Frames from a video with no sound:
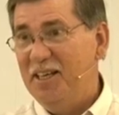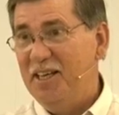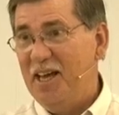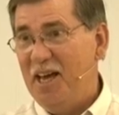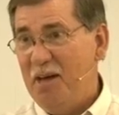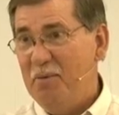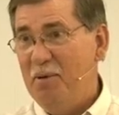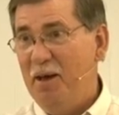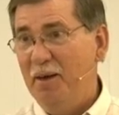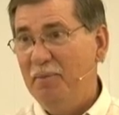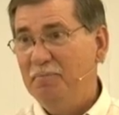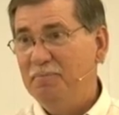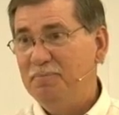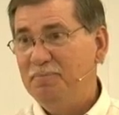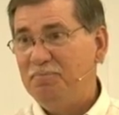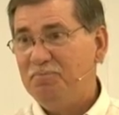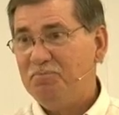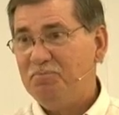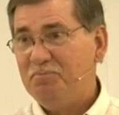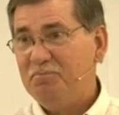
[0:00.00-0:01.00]
Amen?
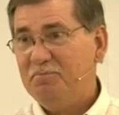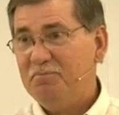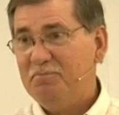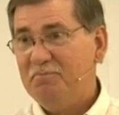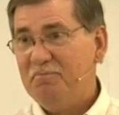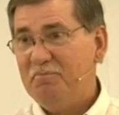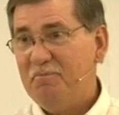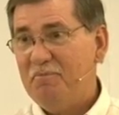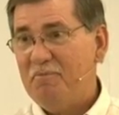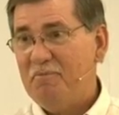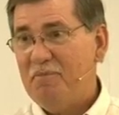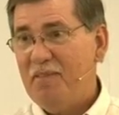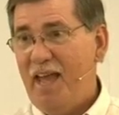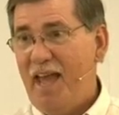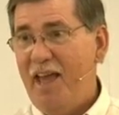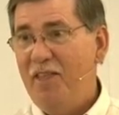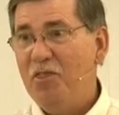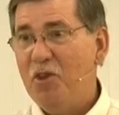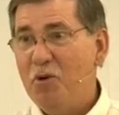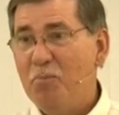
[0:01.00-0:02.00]

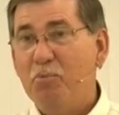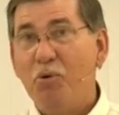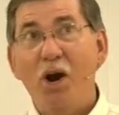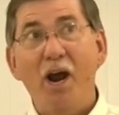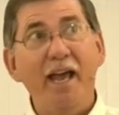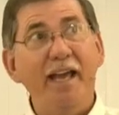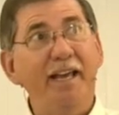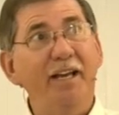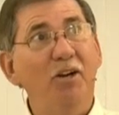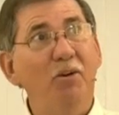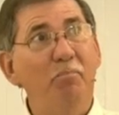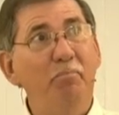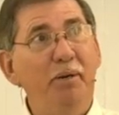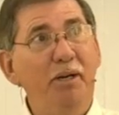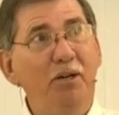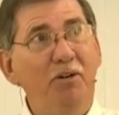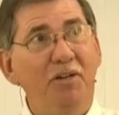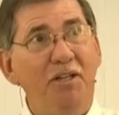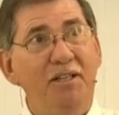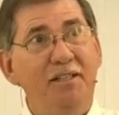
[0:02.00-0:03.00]
And they're bragging on
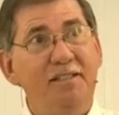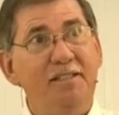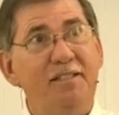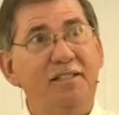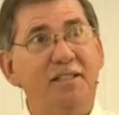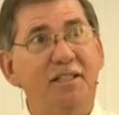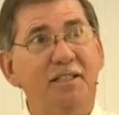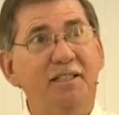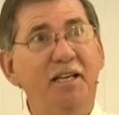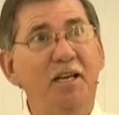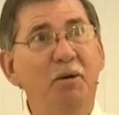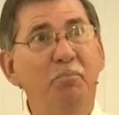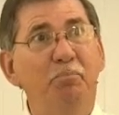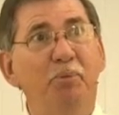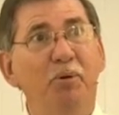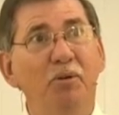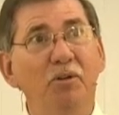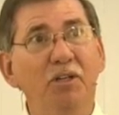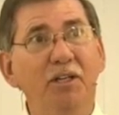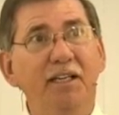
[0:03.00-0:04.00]
buildings, the
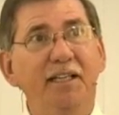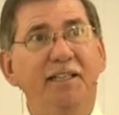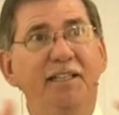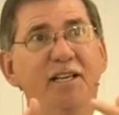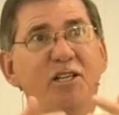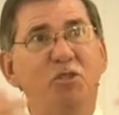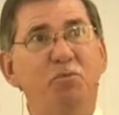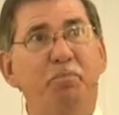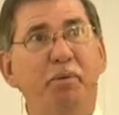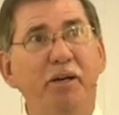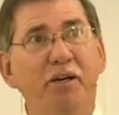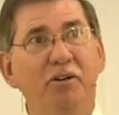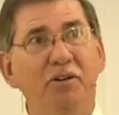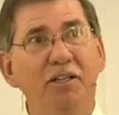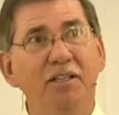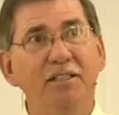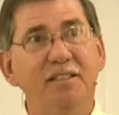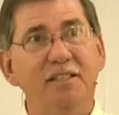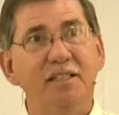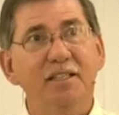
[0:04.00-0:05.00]
temple. Look at these
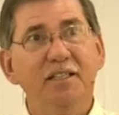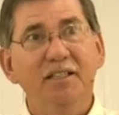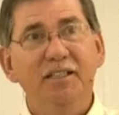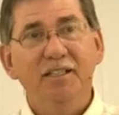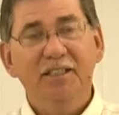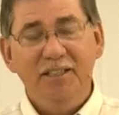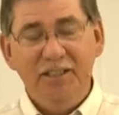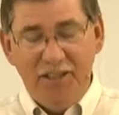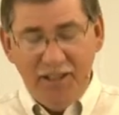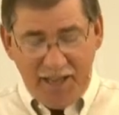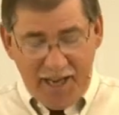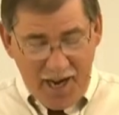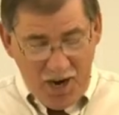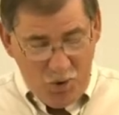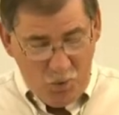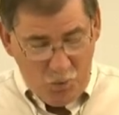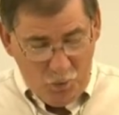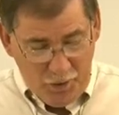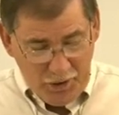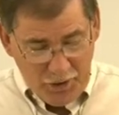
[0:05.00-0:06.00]
buildings. Look how
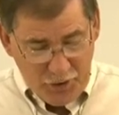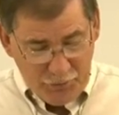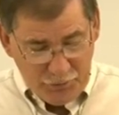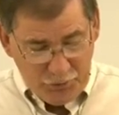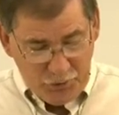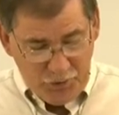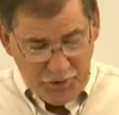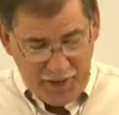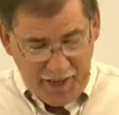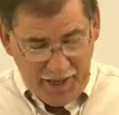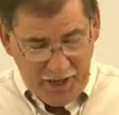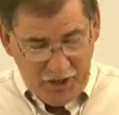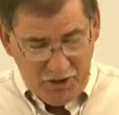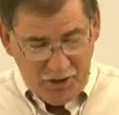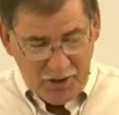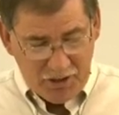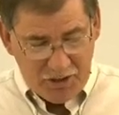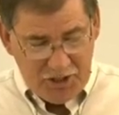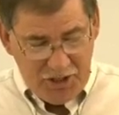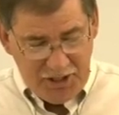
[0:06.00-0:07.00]
wonderful they
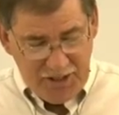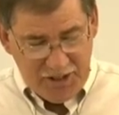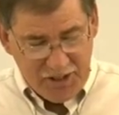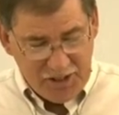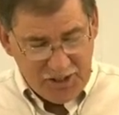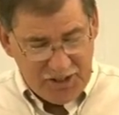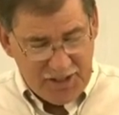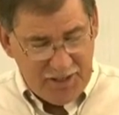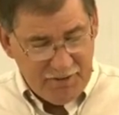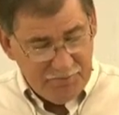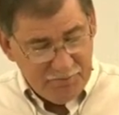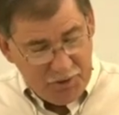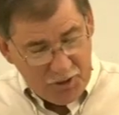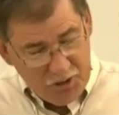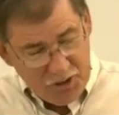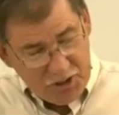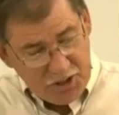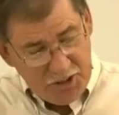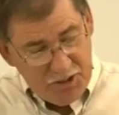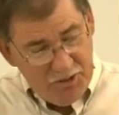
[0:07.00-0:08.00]
are. Jesus said in
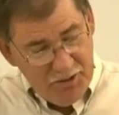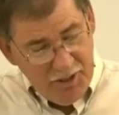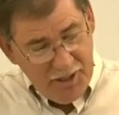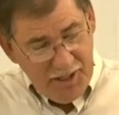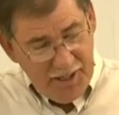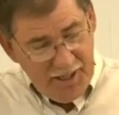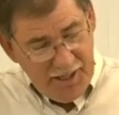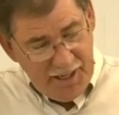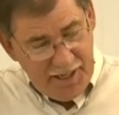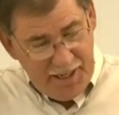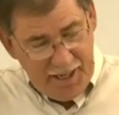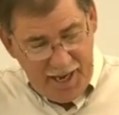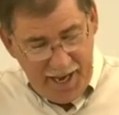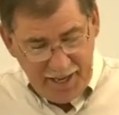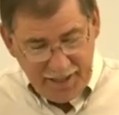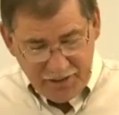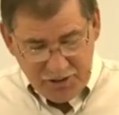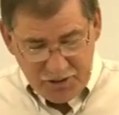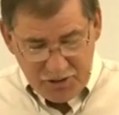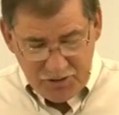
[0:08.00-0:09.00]
verse 2, He
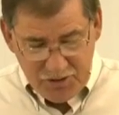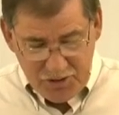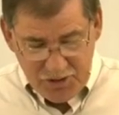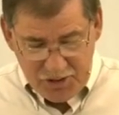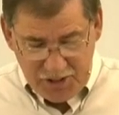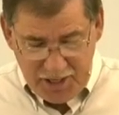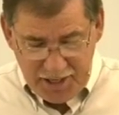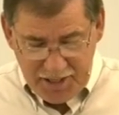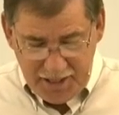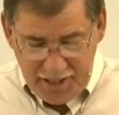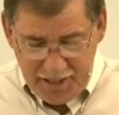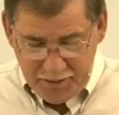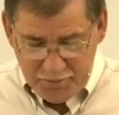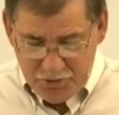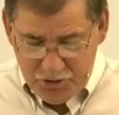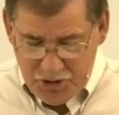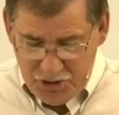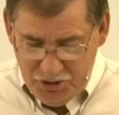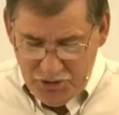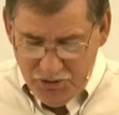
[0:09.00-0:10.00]
answered and said to him,
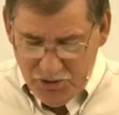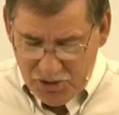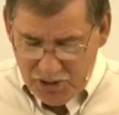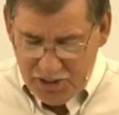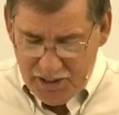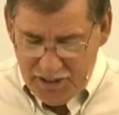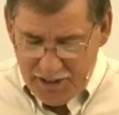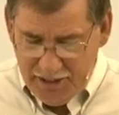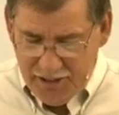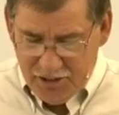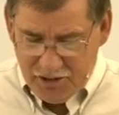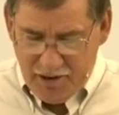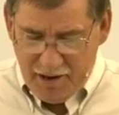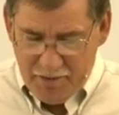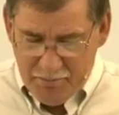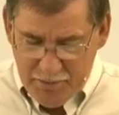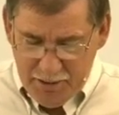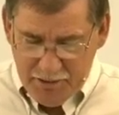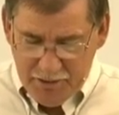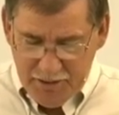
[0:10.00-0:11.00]
Do you see these
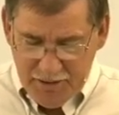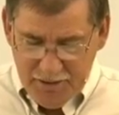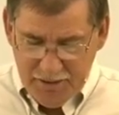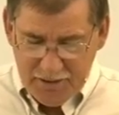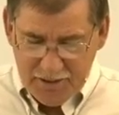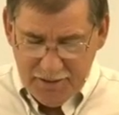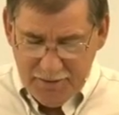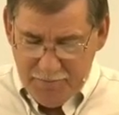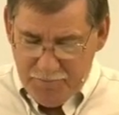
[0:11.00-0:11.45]
great buildings?